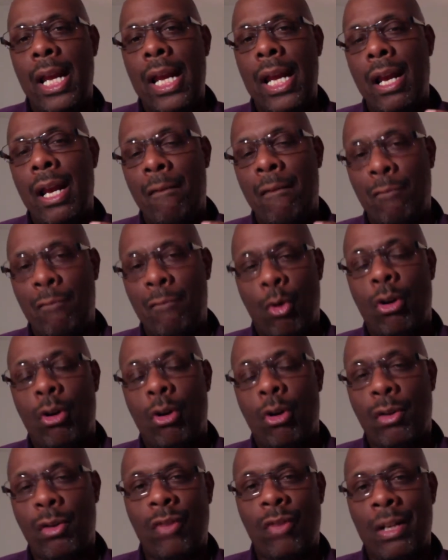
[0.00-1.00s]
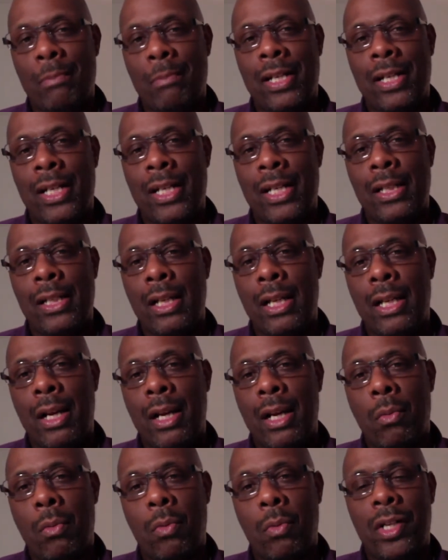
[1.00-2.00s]
of Royal Caribbean,
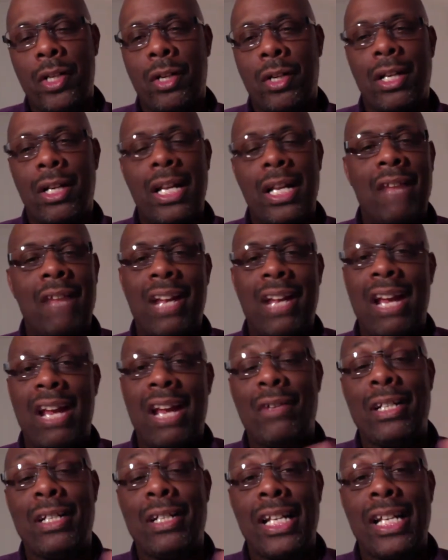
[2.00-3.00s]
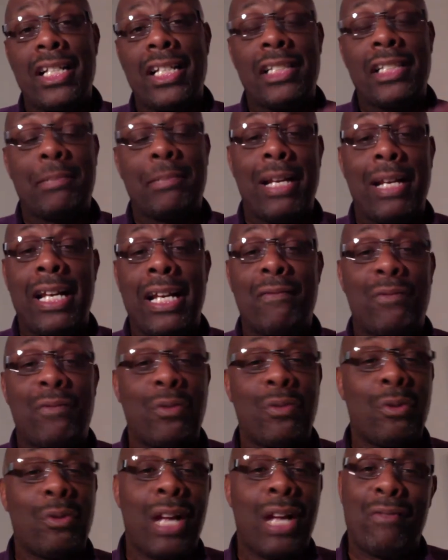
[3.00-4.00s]
where you're going to have everything that's paid
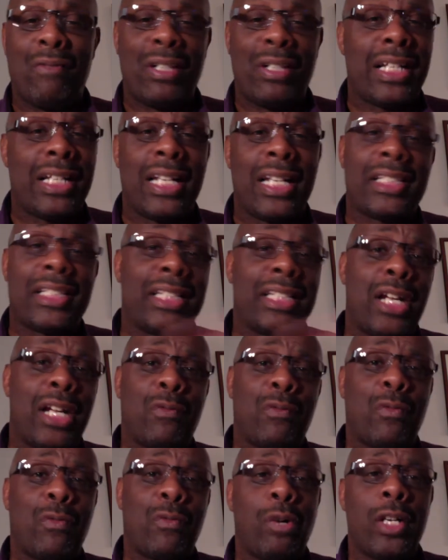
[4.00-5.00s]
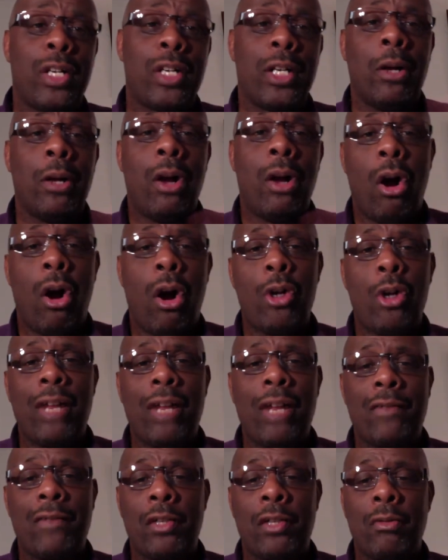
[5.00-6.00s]
for, everything's there for you. All you
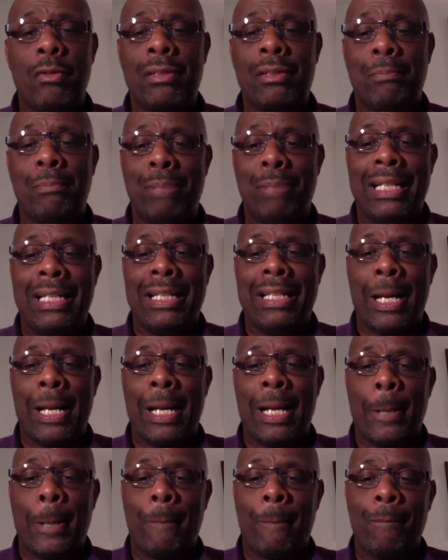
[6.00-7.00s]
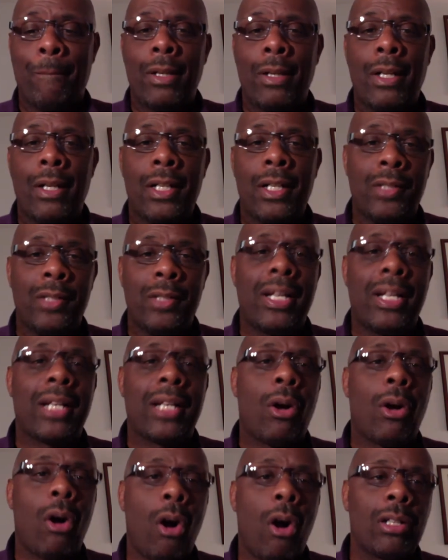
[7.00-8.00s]
have to do is be there. You
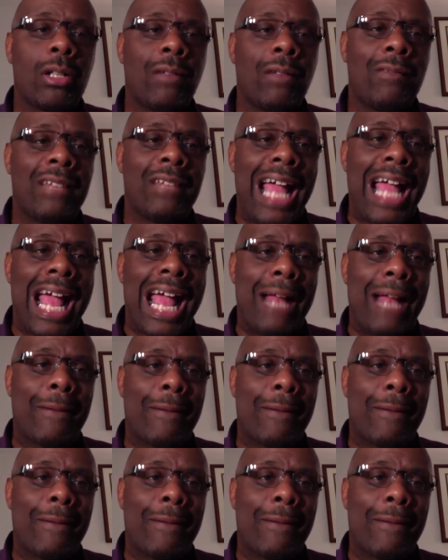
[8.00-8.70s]
get all of that